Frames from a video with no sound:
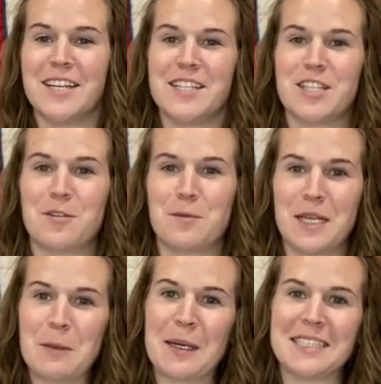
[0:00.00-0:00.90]
So
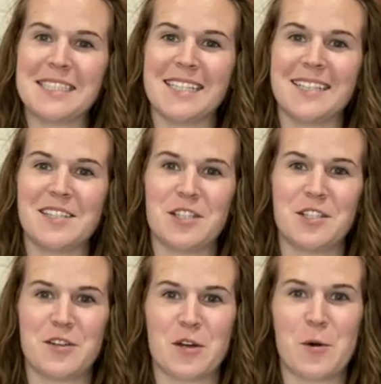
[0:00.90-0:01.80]
we wanted to
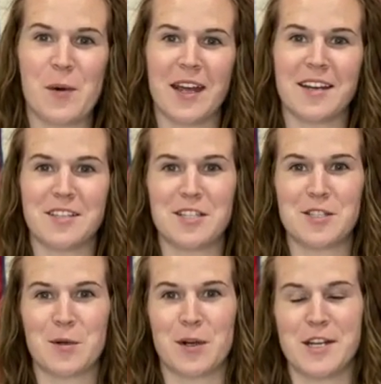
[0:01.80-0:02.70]
do a quick
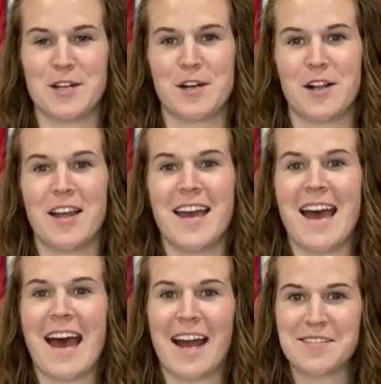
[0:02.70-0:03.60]
tutorial,
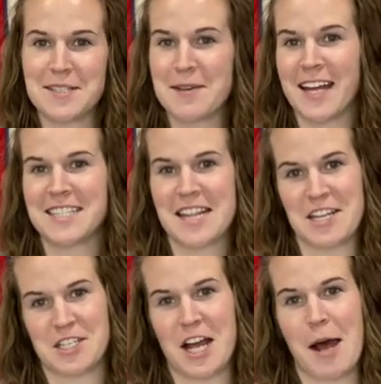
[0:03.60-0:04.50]
have some kits in the
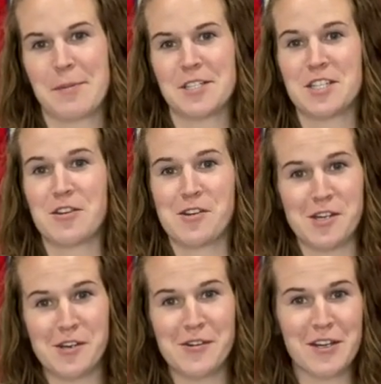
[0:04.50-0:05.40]
shop so
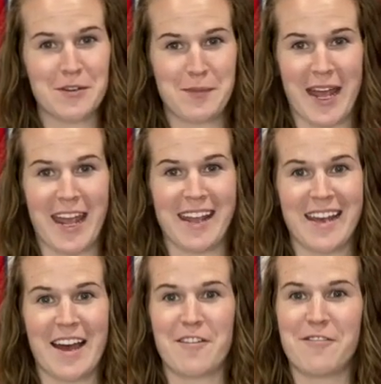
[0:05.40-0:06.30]
you could make
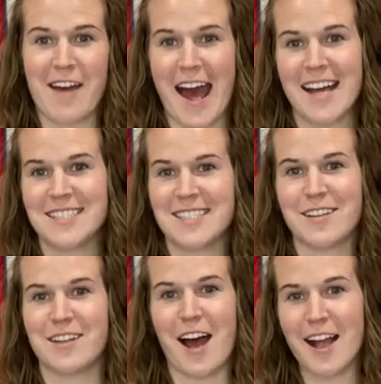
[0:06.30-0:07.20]
a fast
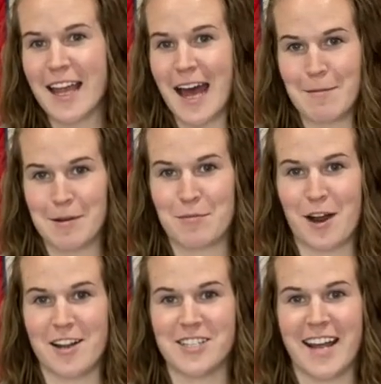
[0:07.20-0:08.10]
log cabin
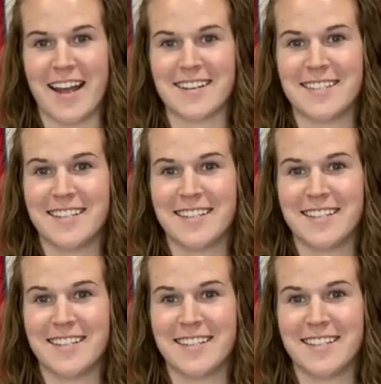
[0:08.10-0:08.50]
project